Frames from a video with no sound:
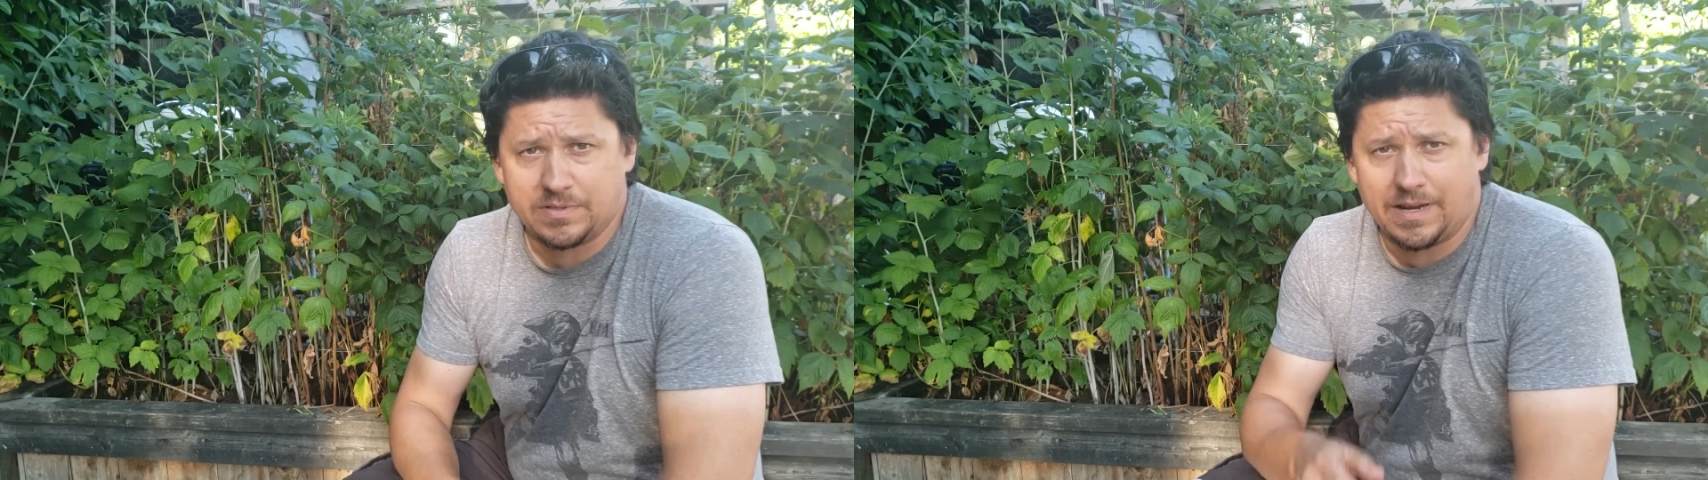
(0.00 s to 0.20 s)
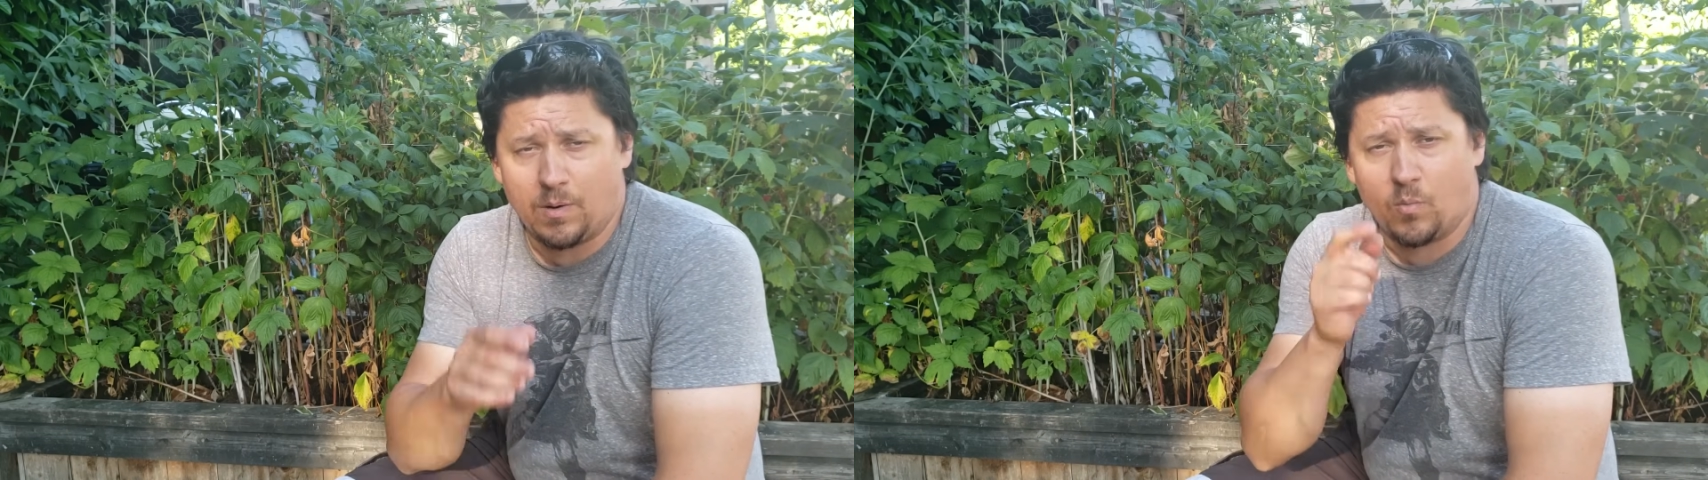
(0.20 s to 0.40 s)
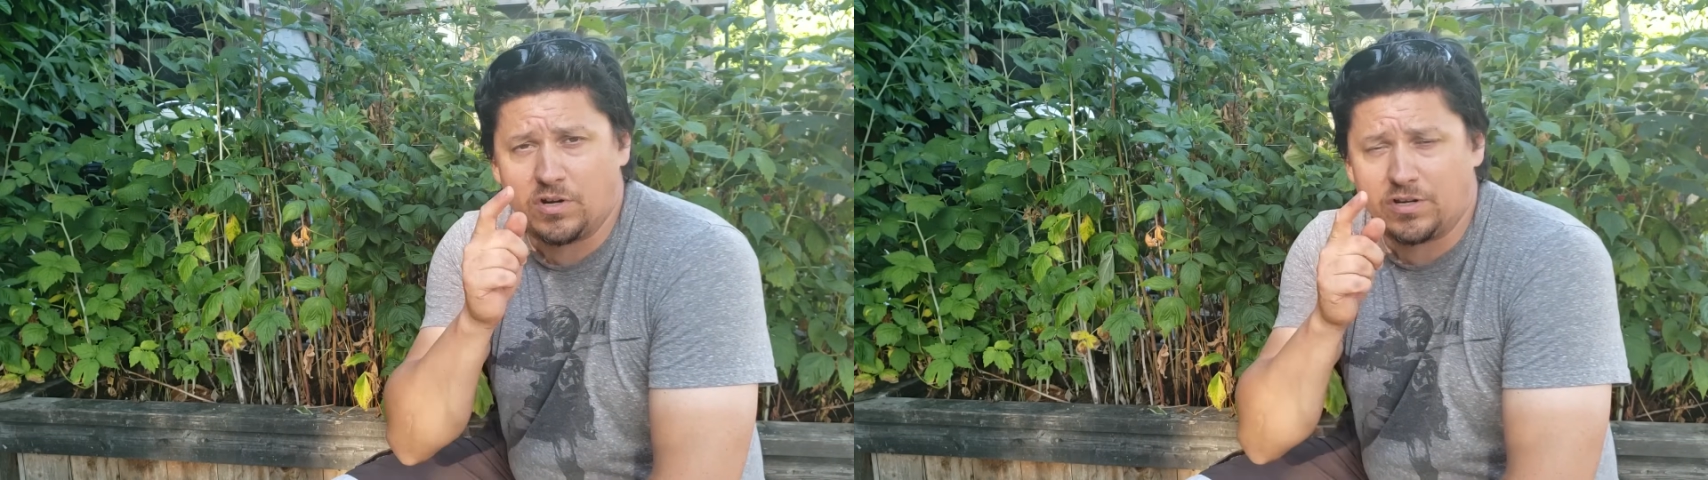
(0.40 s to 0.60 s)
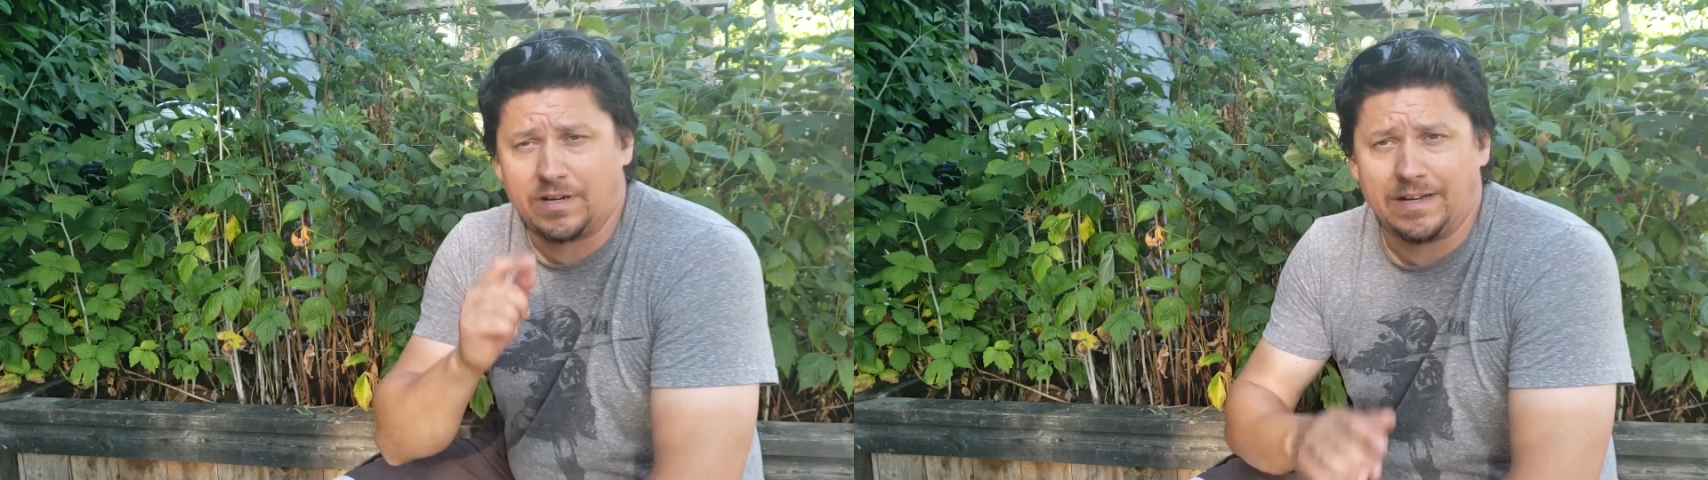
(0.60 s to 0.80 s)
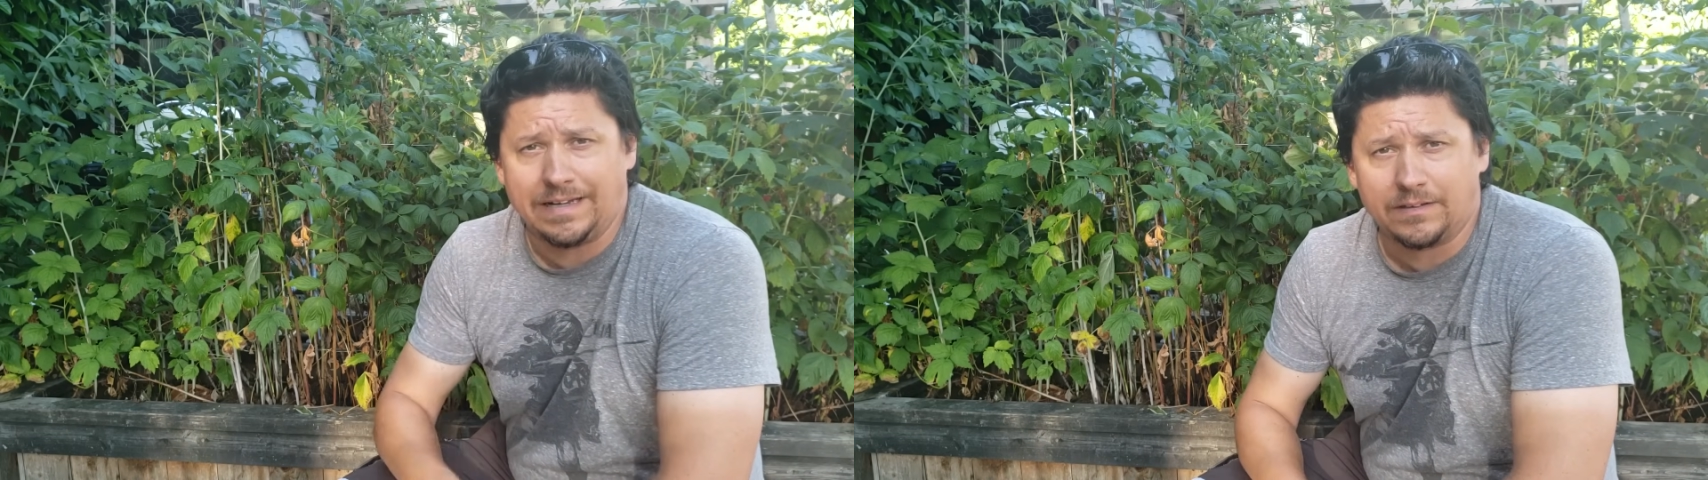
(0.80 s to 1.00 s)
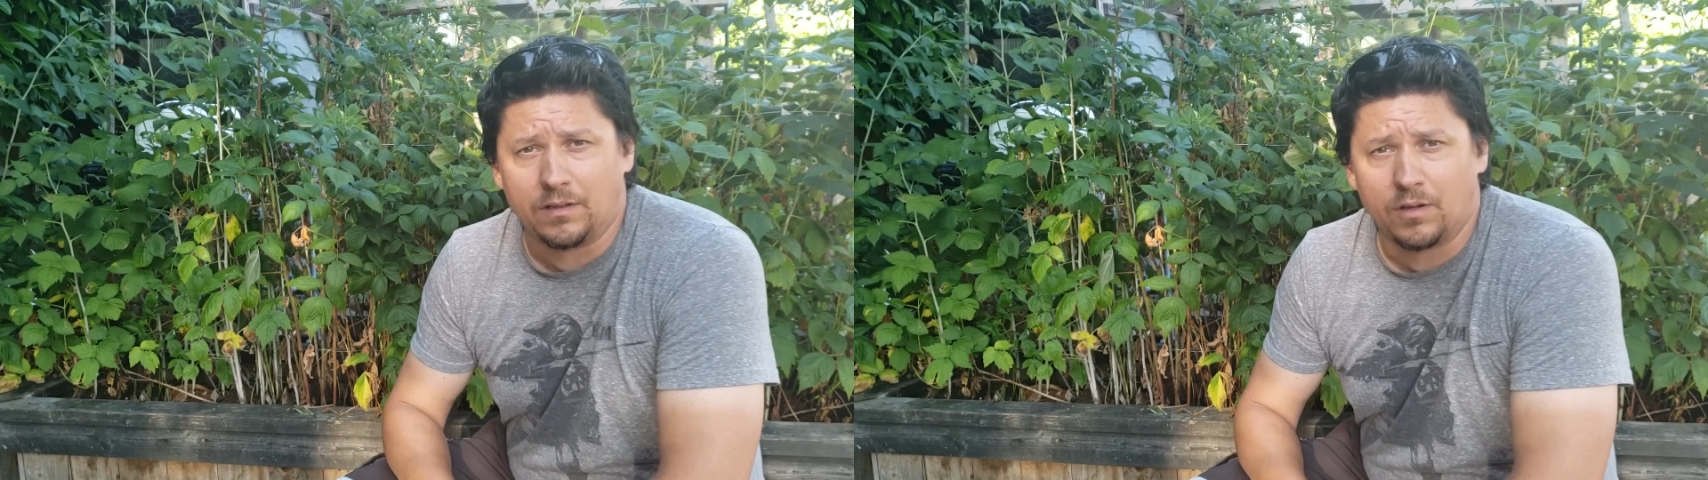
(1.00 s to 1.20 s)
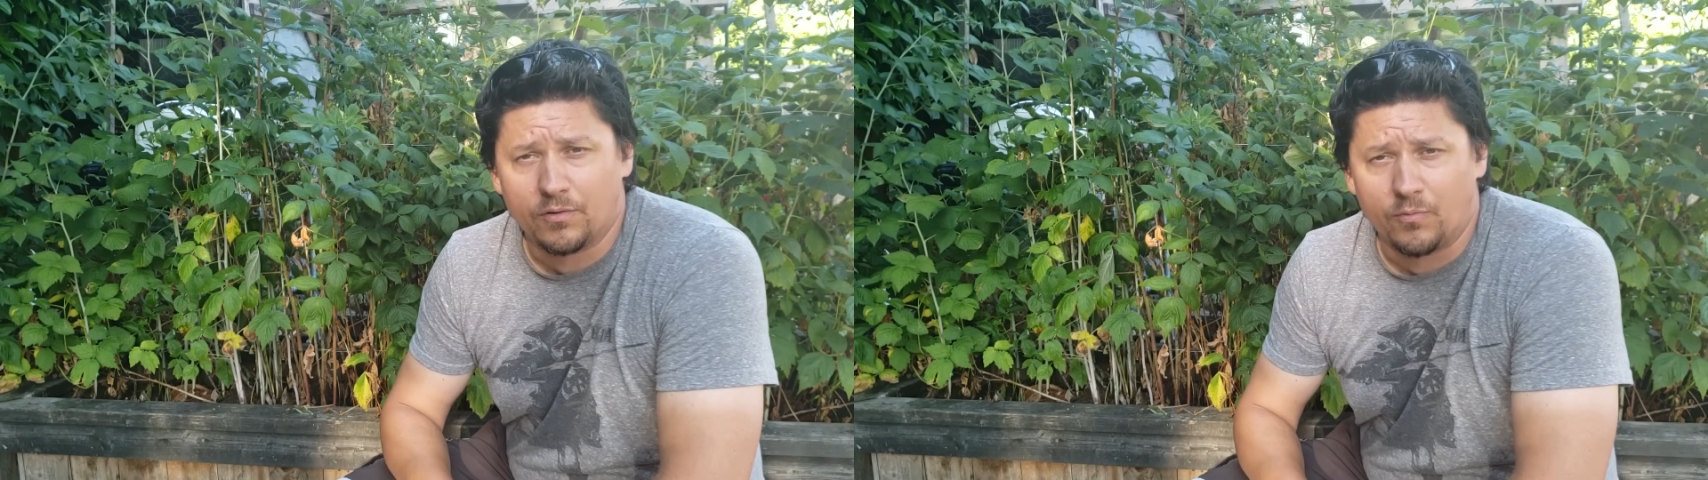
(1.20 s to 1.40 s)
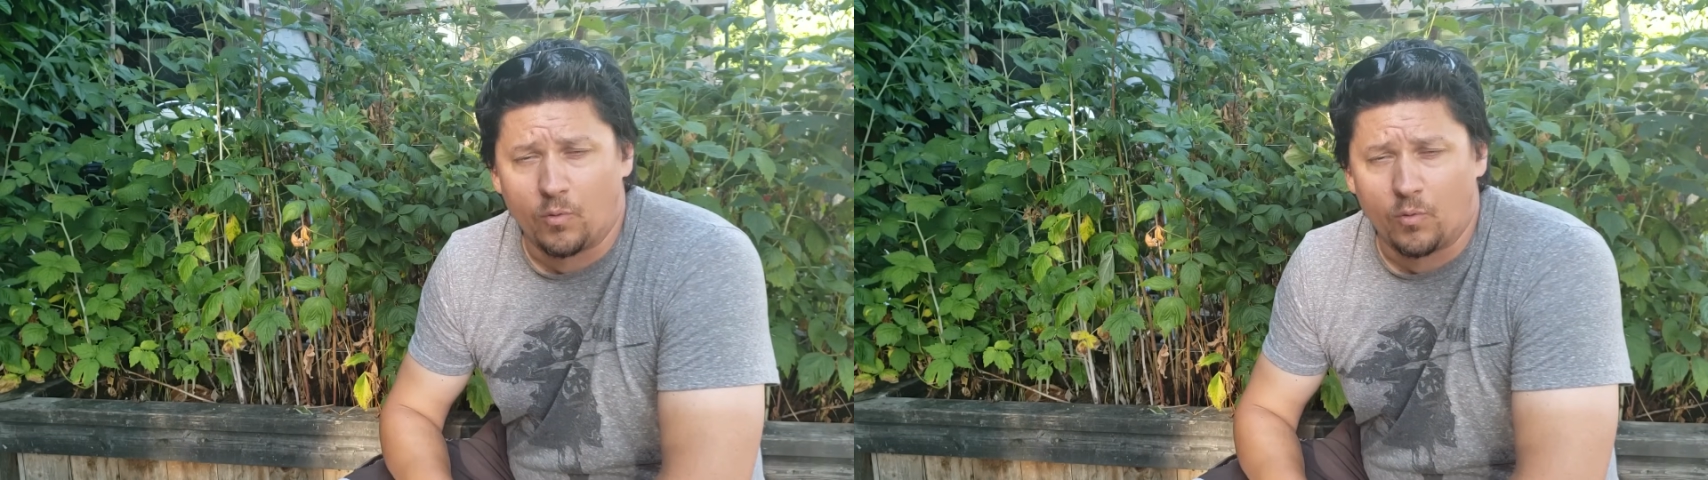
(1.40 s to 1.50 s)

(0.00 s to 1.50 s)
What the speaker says: and what you're going to need to look for